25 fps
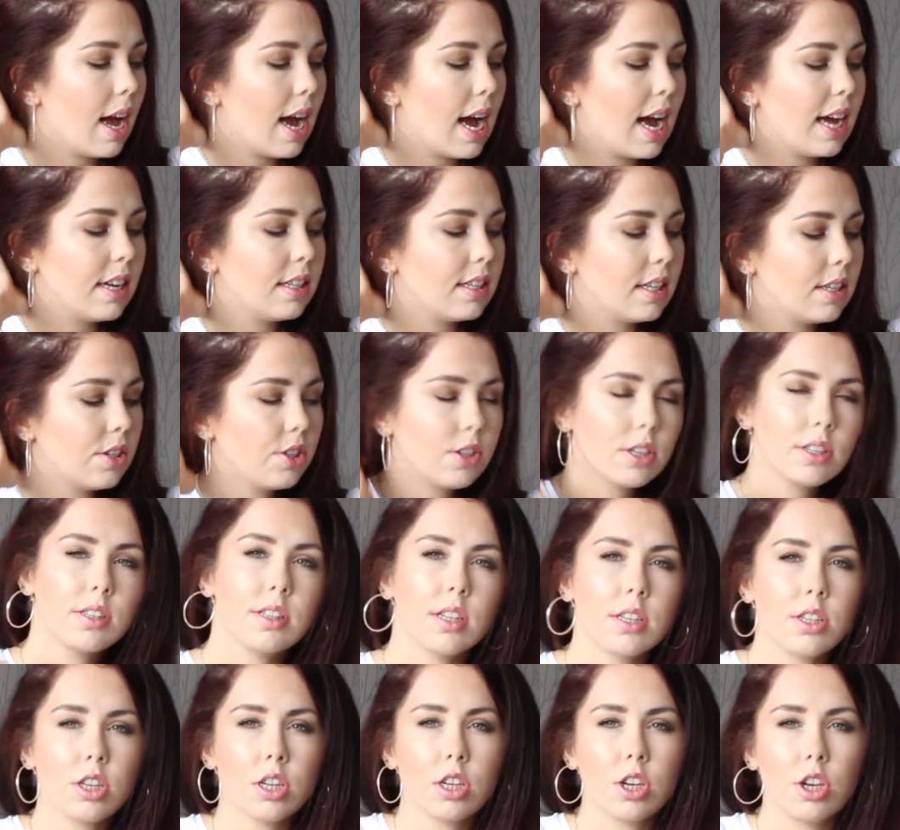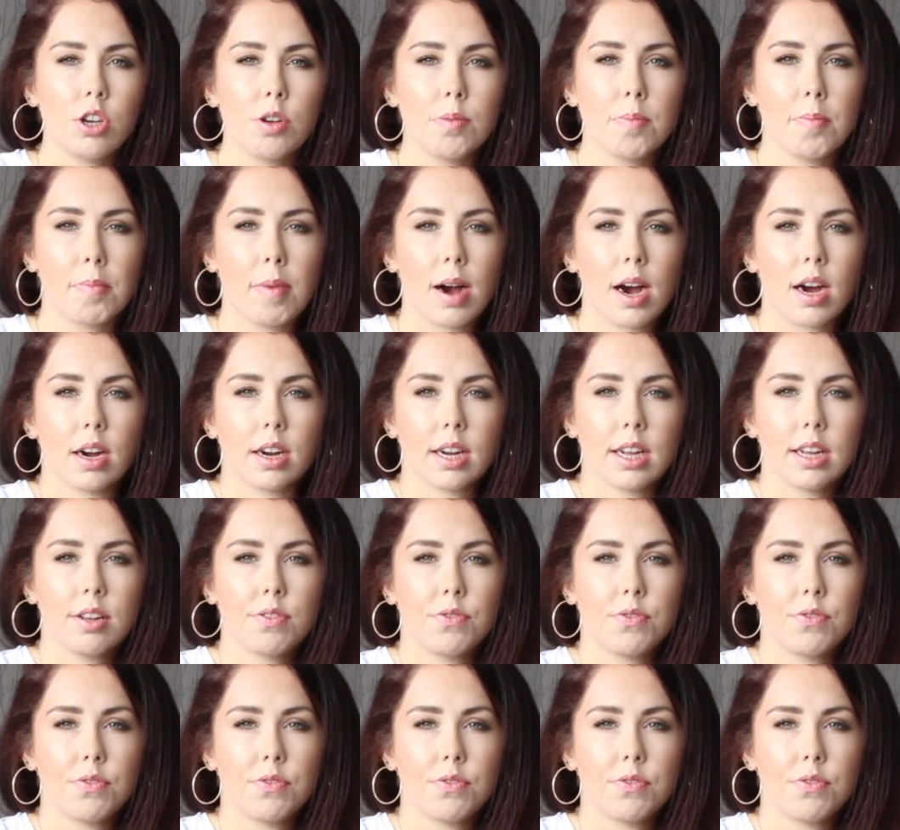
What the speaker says: and it's just such a cute mug.